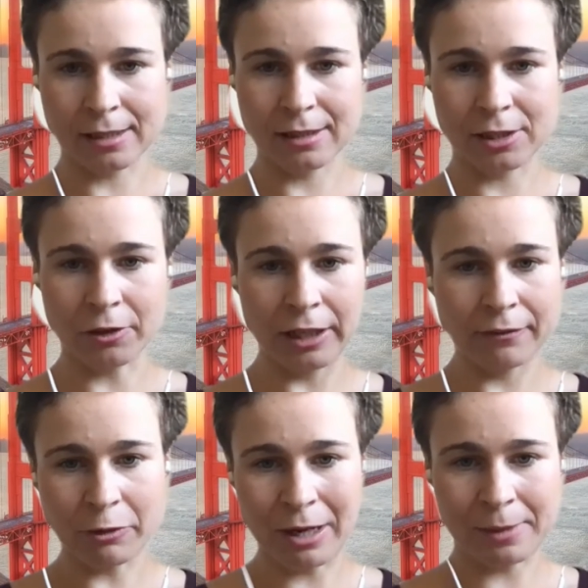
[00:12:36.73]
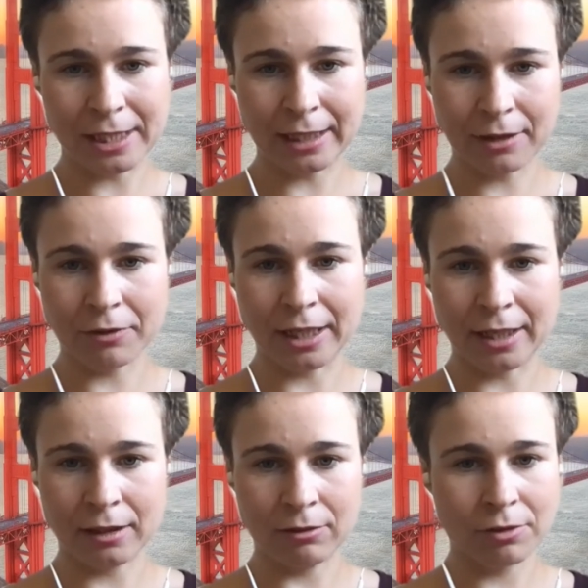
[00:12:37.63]
So if the website they
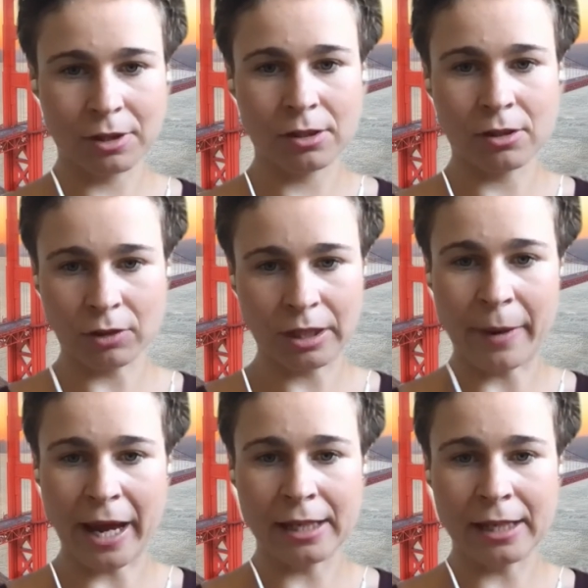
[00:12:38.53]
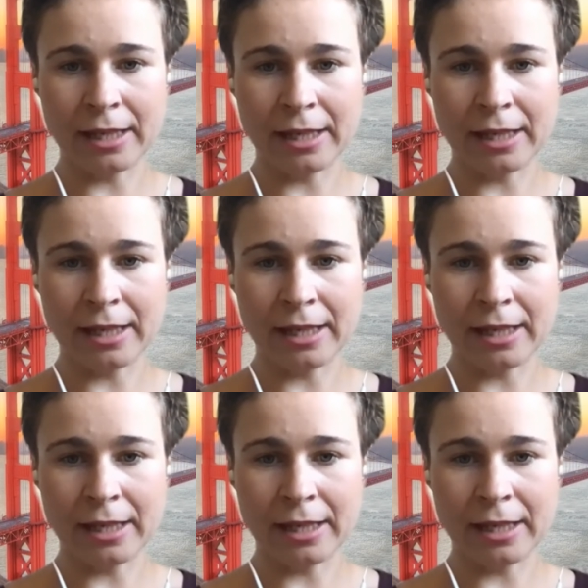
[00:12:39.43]
create looks not the best,